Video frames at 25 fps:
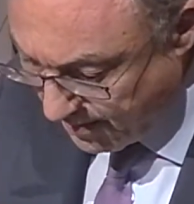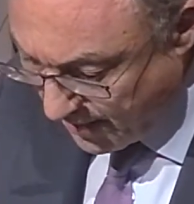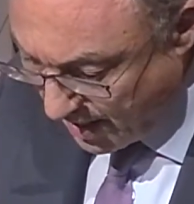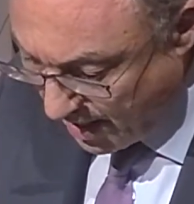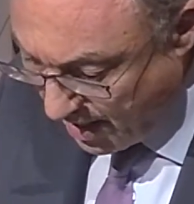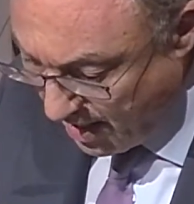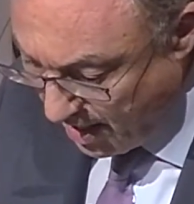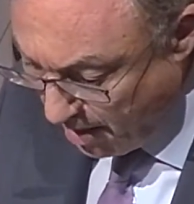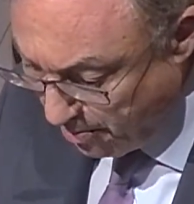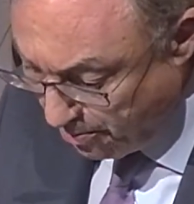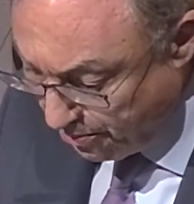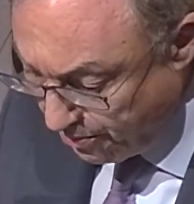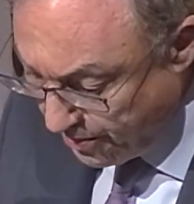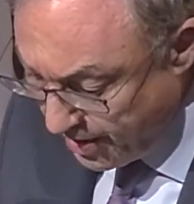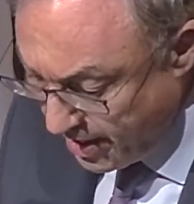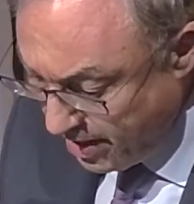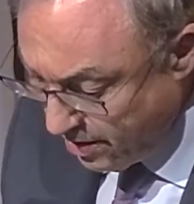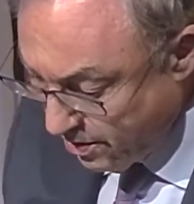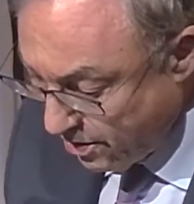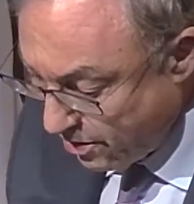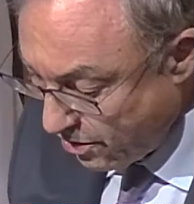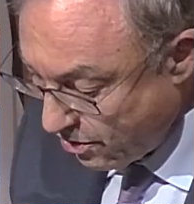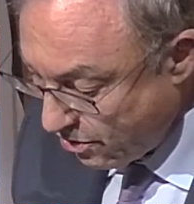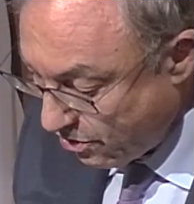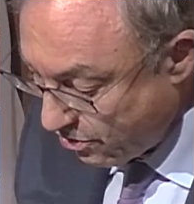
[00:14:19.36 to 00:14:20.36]
cooperation
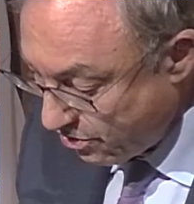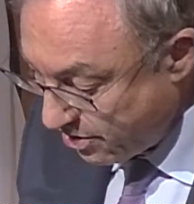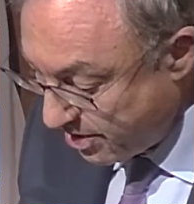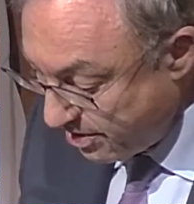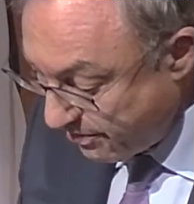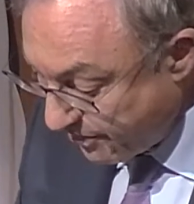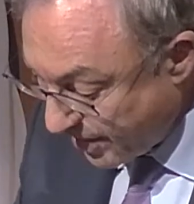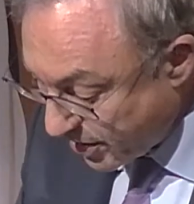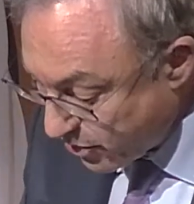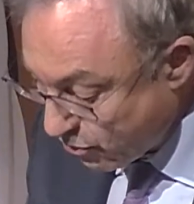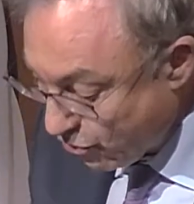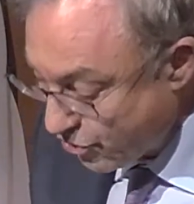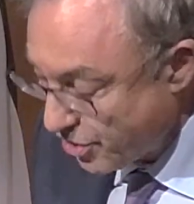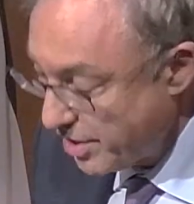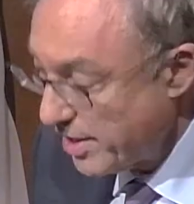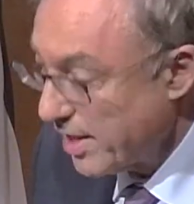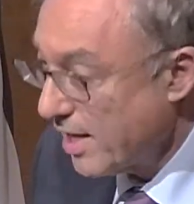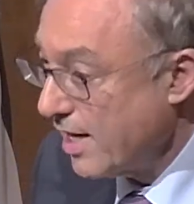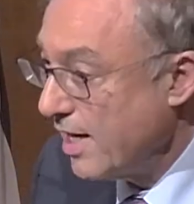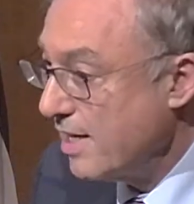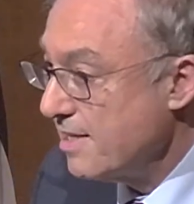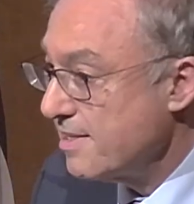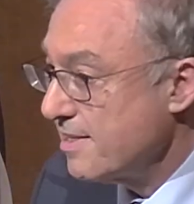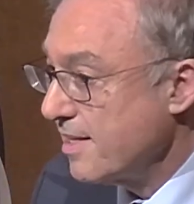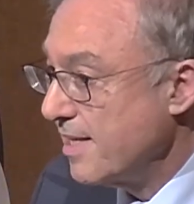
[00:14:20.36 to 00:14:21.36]
matter, and
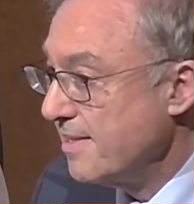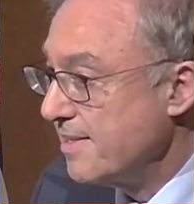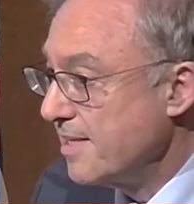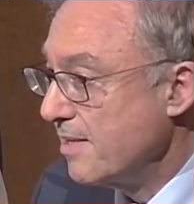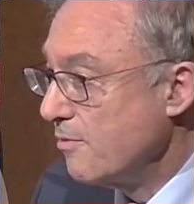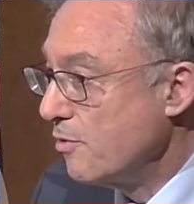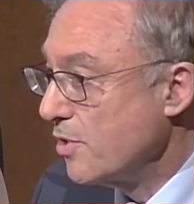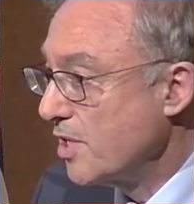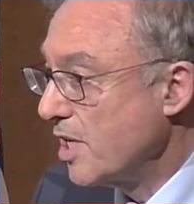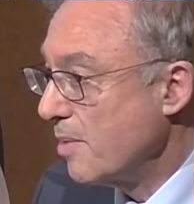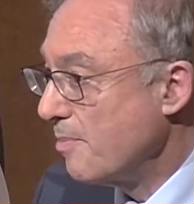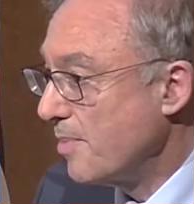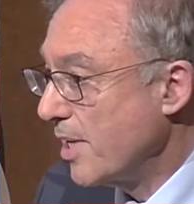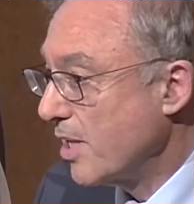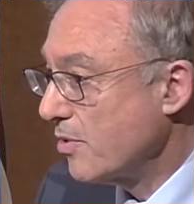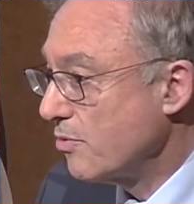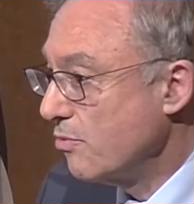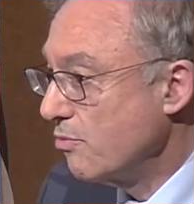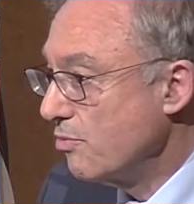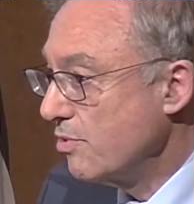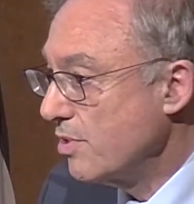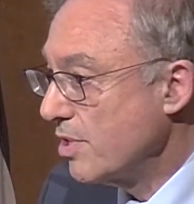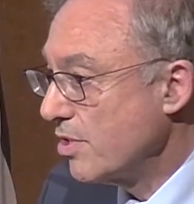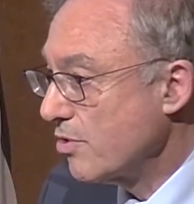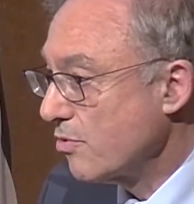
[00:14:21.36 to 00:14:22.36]
also more generally
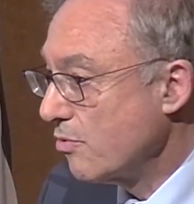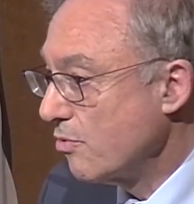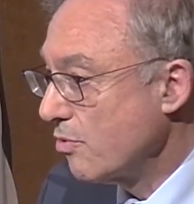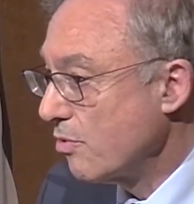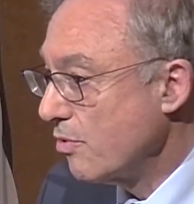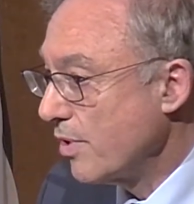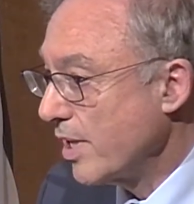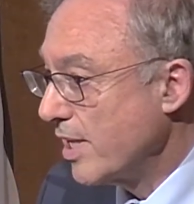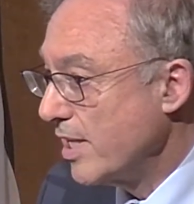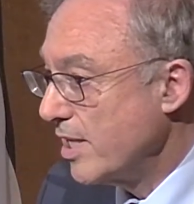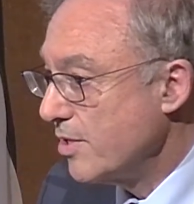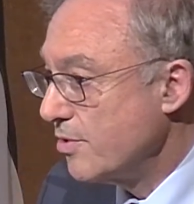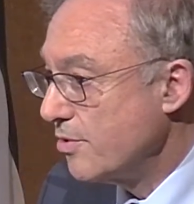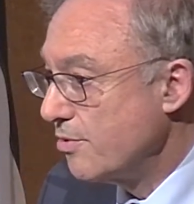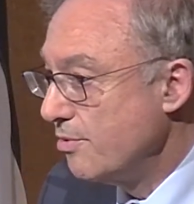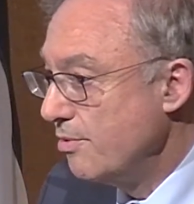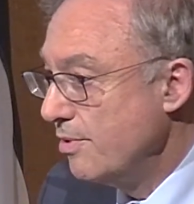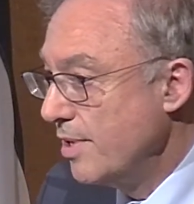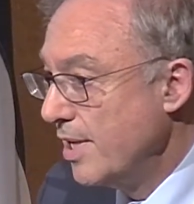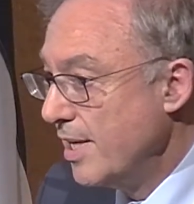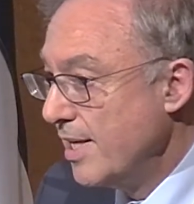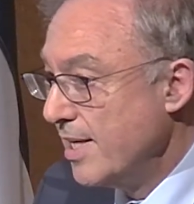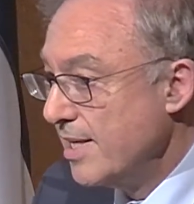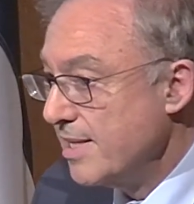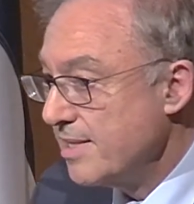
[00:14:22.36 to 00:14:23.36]
speaking, everyone
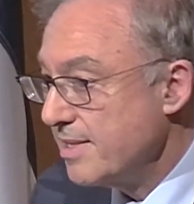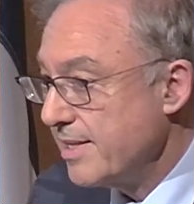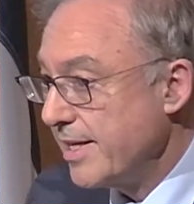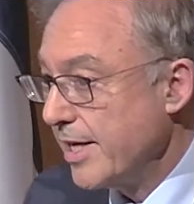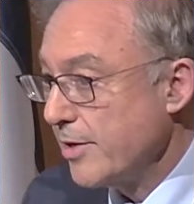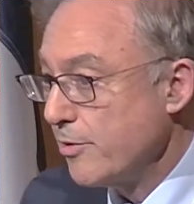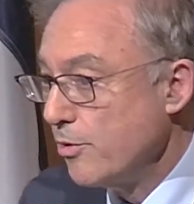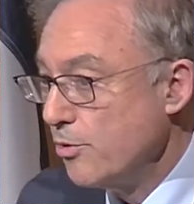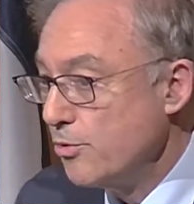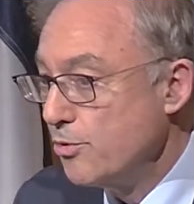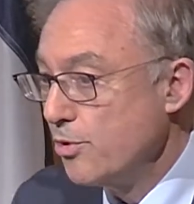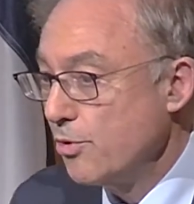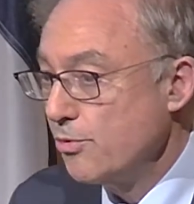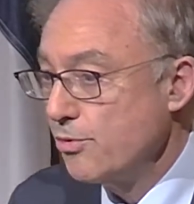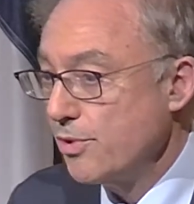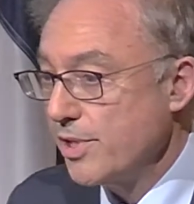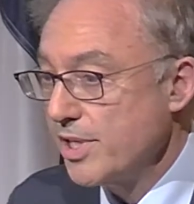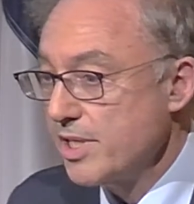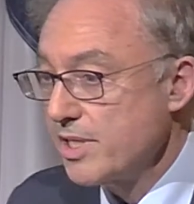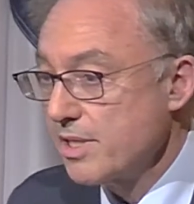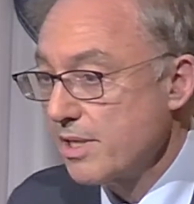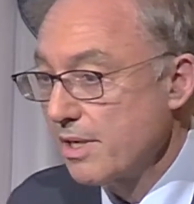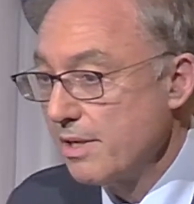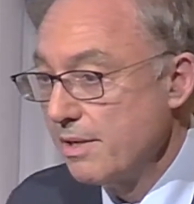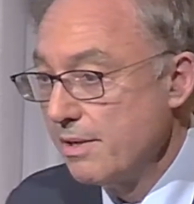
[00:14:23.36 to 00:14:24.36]
mentioned on this, and I will
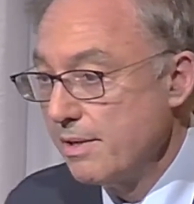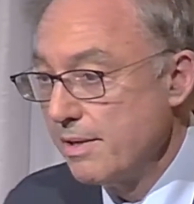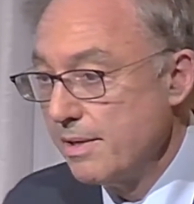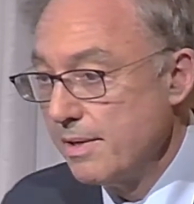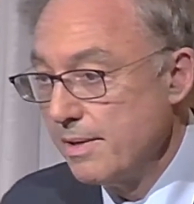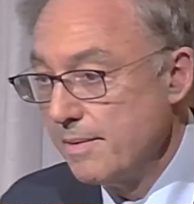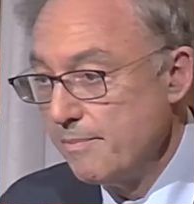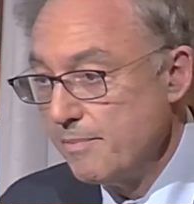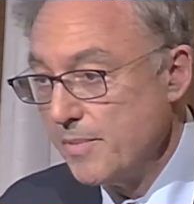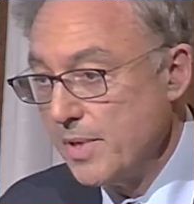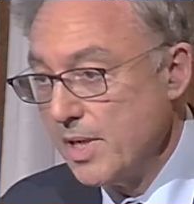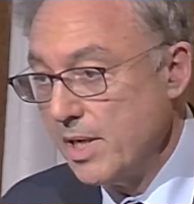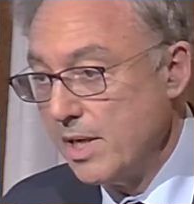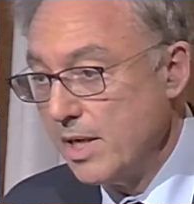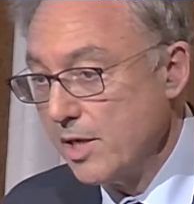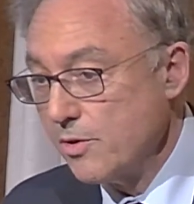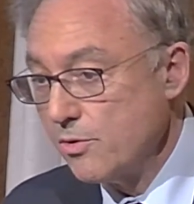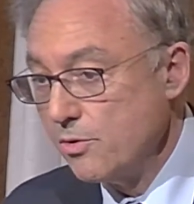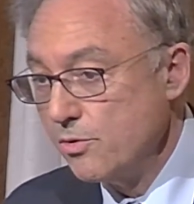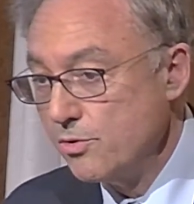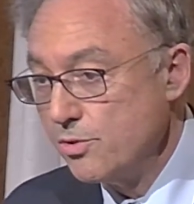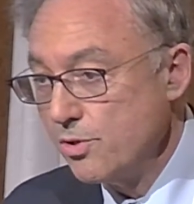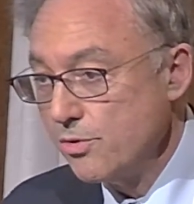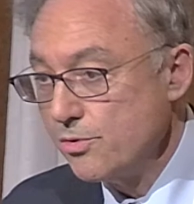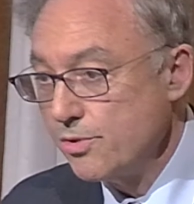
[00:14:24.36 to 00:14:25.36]
conclude on this.
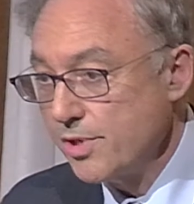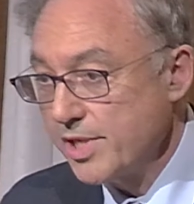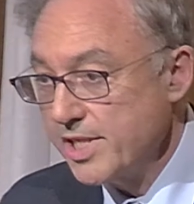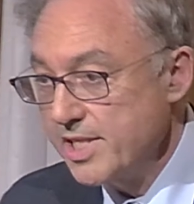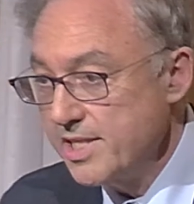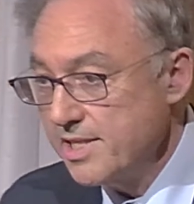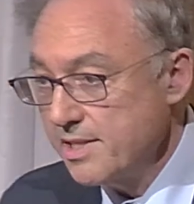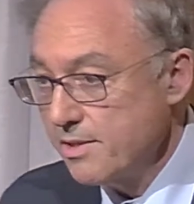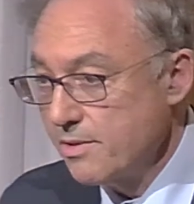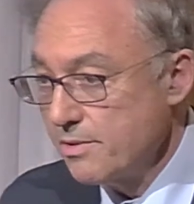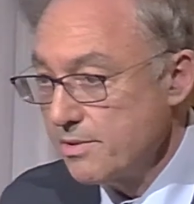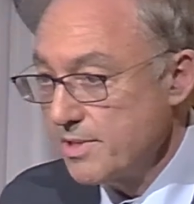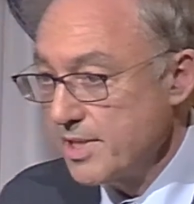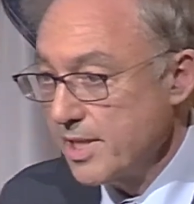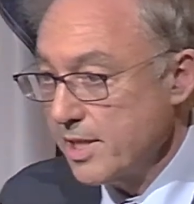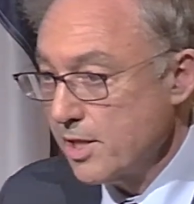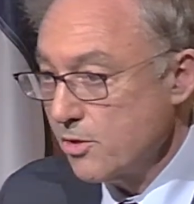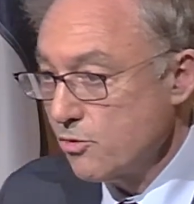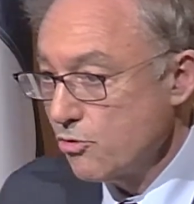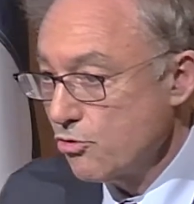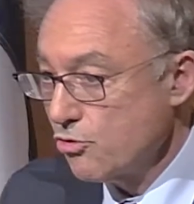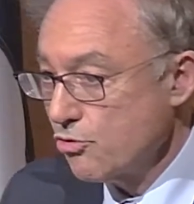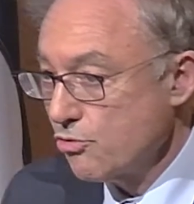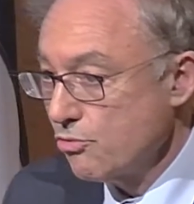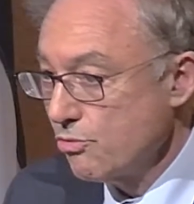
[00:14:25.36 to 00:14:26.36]
It's the
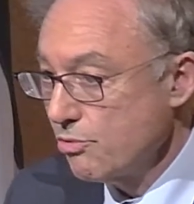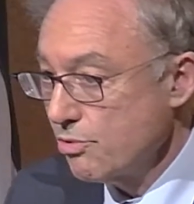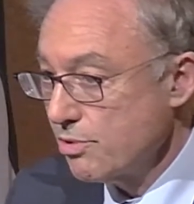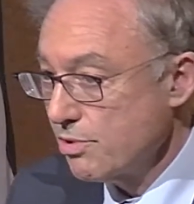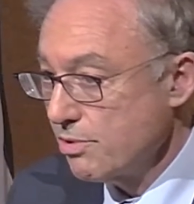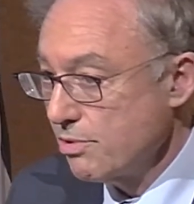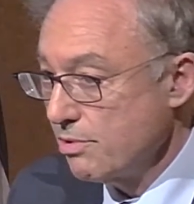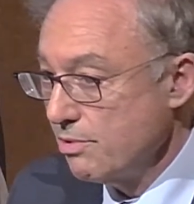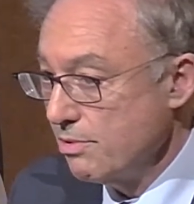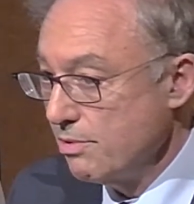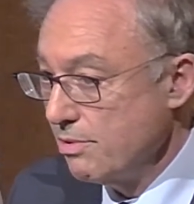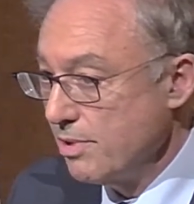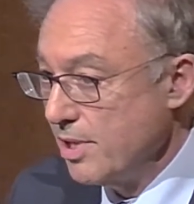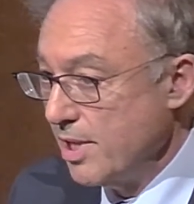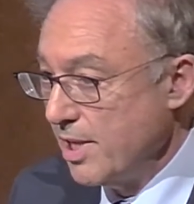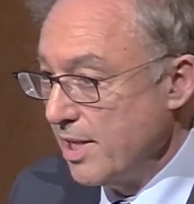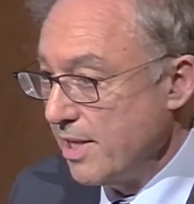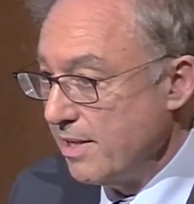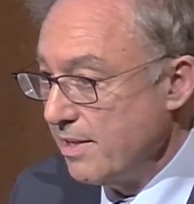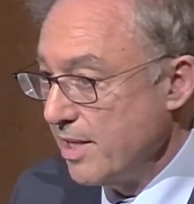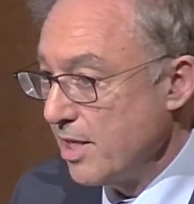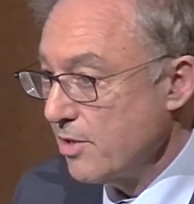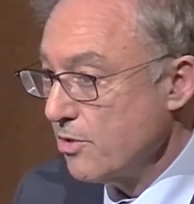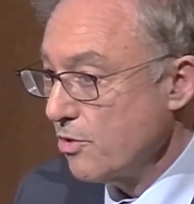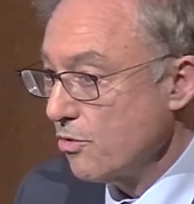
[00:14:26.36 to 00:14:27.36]
culture of risk.
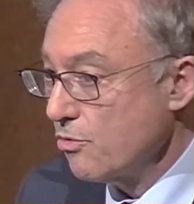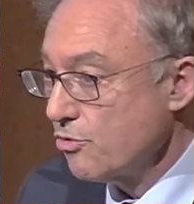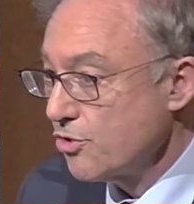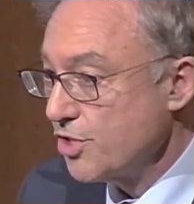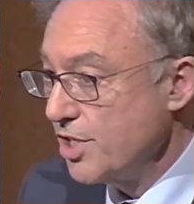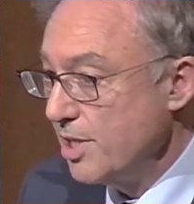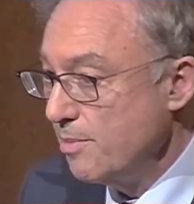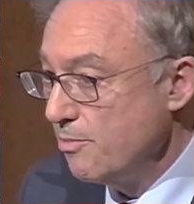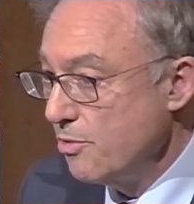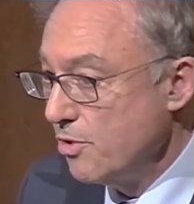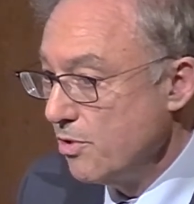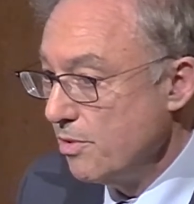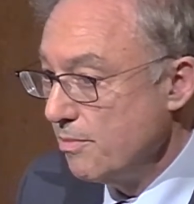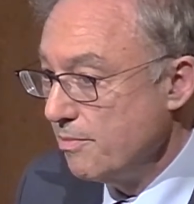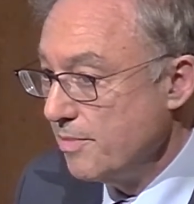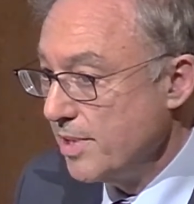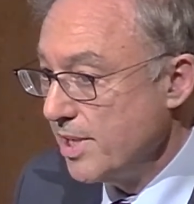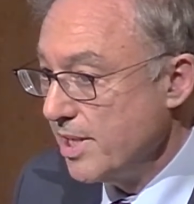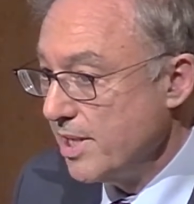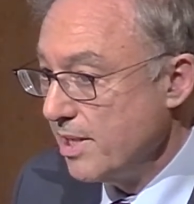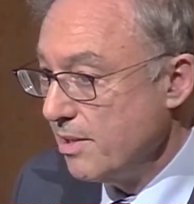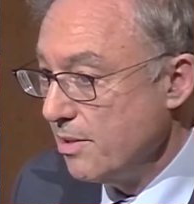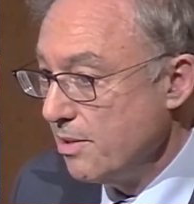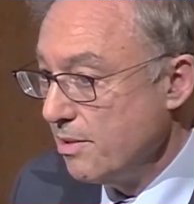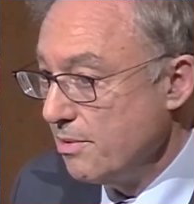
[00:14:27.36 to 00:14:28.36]
It's
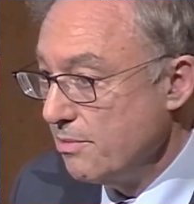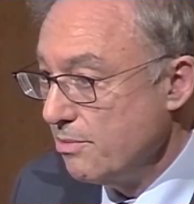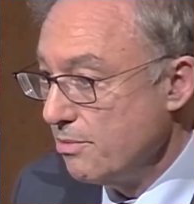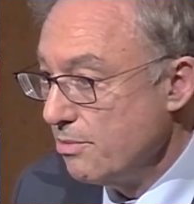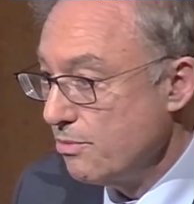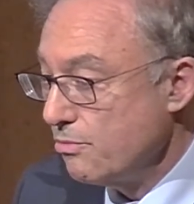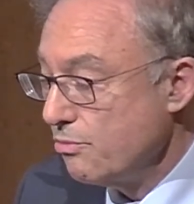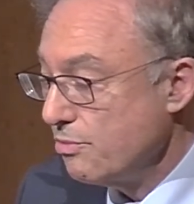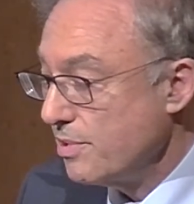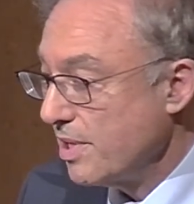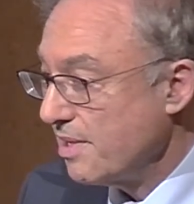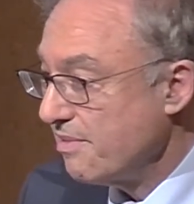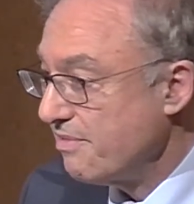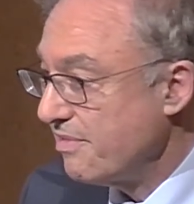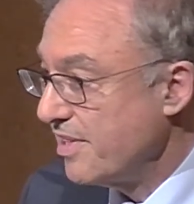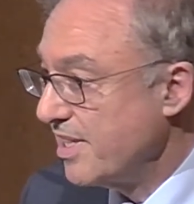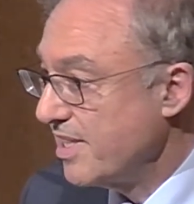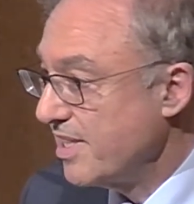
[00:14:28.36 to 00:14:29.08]
something intangible